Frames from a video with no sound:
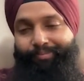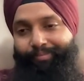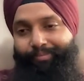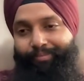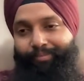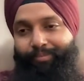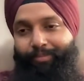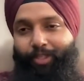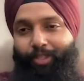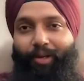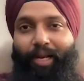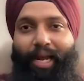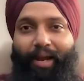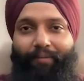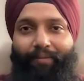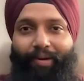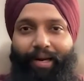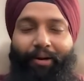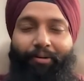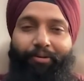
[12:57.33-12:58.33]
You'll have
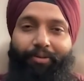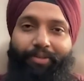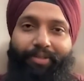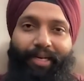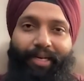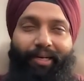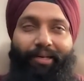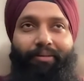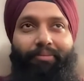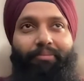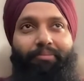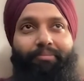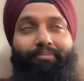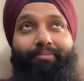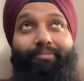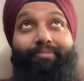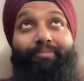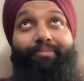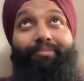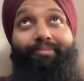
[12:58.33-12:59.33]
doubts, right?
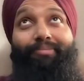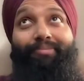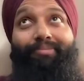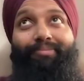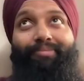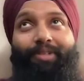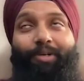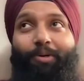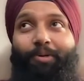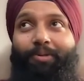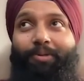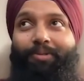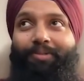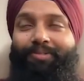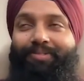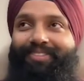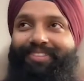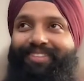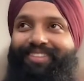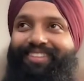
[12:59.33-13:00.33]
Oh,
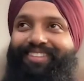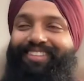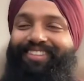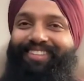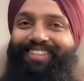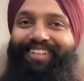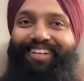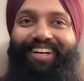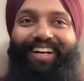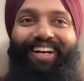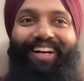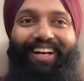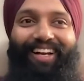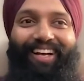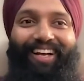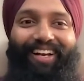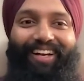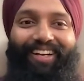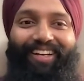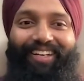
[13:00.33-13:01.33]

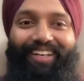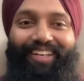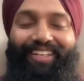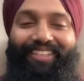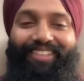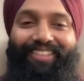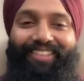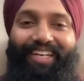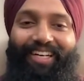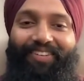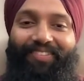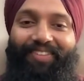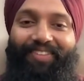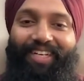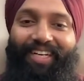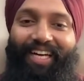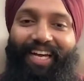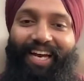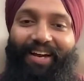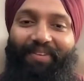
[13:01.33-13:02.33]
he's
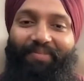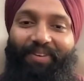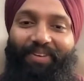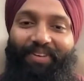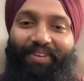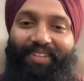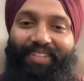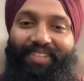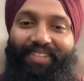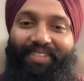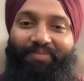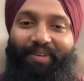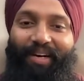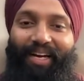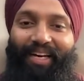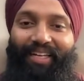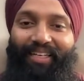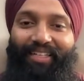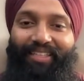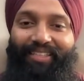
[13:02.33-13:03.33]
genuinely happy or he's
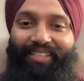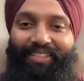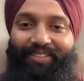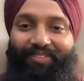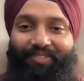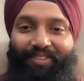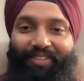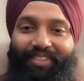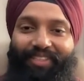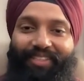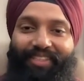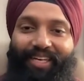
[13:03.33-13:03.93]
smiling just for the sake